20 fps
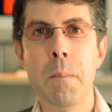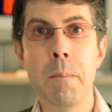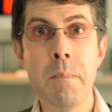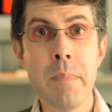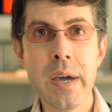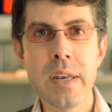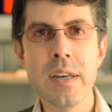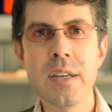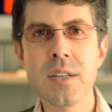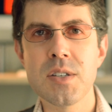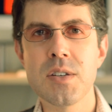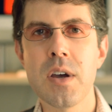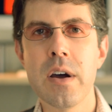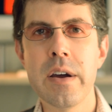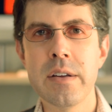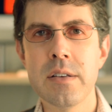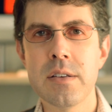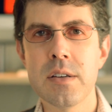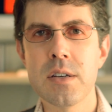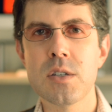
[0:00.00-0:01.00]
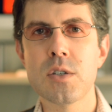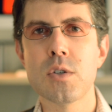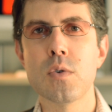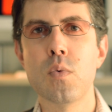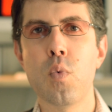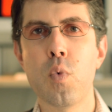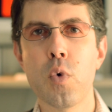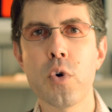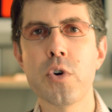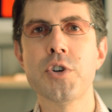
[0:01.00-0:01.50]
Many
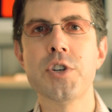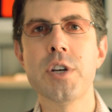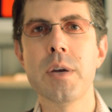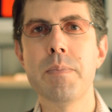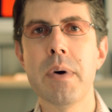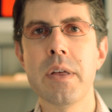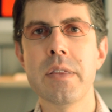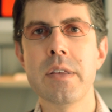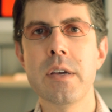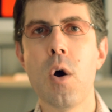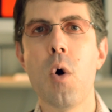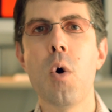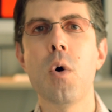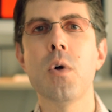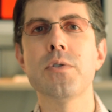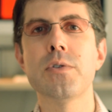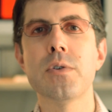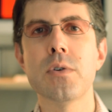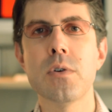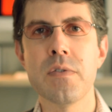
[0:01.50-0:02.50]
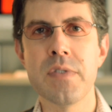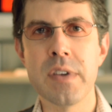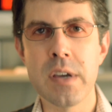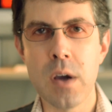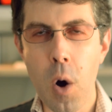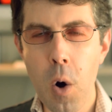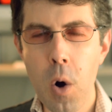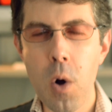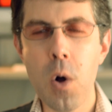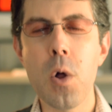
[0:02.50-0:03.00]
scientists worship at the altar of
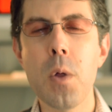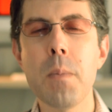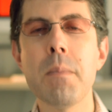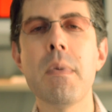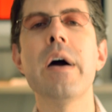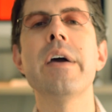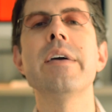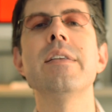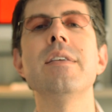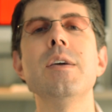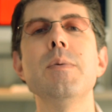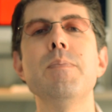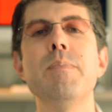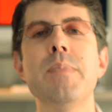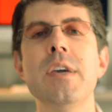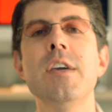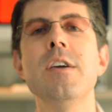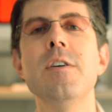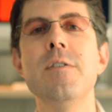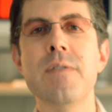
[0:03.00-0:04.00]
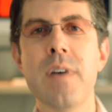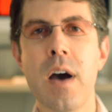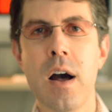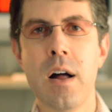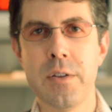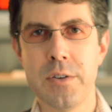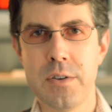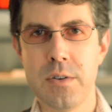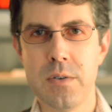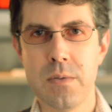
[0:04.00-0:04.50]
the almighty
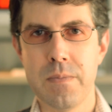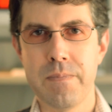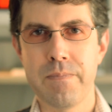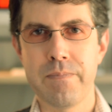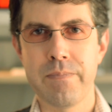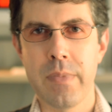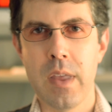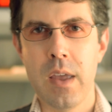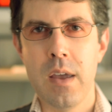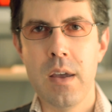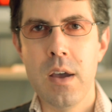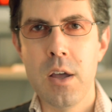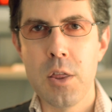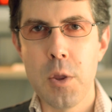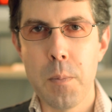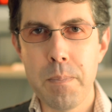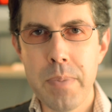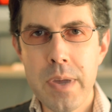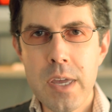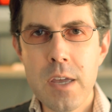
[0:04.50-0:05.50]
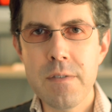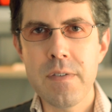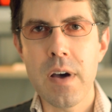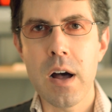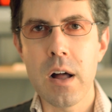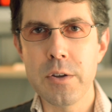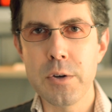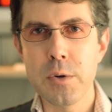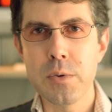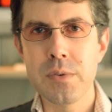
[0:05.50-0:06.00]
p-value. The
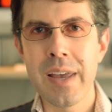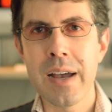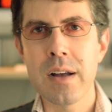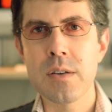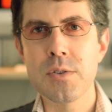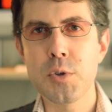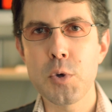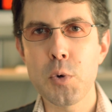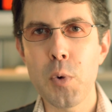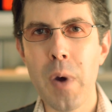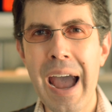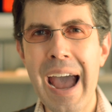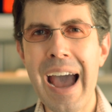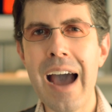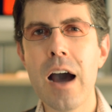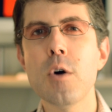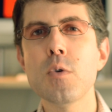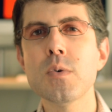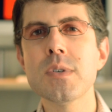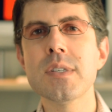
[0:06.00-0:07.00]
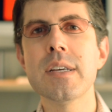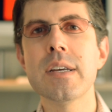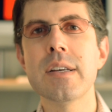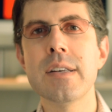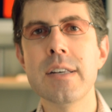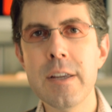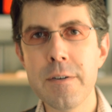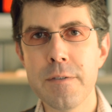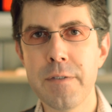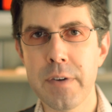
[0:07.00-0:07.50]
p-value tells you how
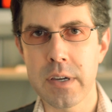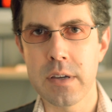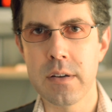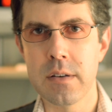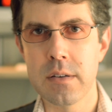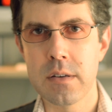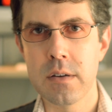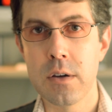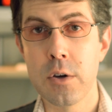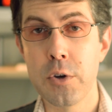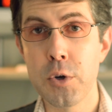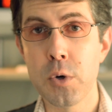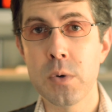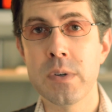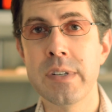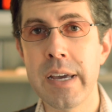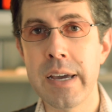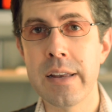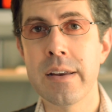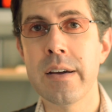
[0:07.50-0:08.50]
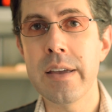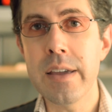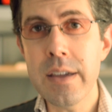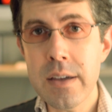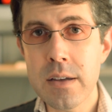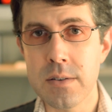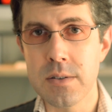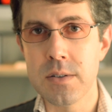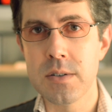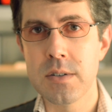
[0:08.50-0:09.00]
significant your data
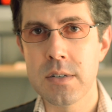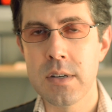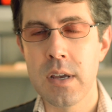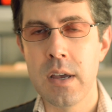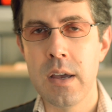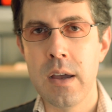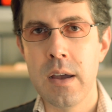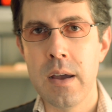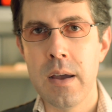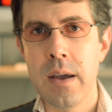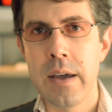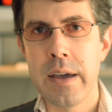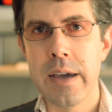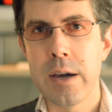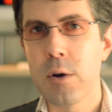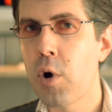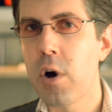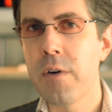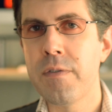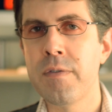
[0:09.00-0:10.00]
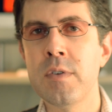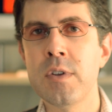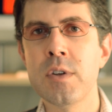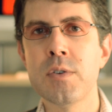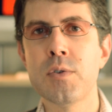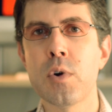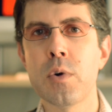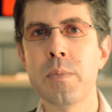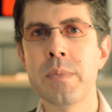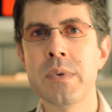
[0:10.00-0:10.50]
is. It often
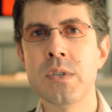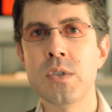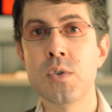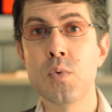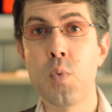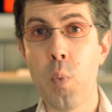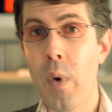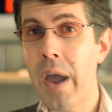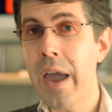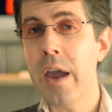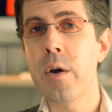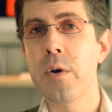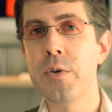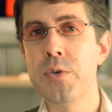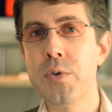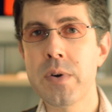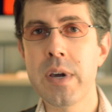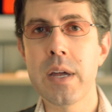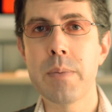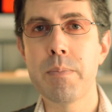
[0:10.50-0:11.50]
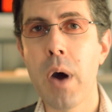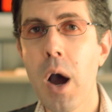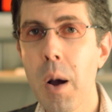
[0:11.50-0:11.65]
determines where you get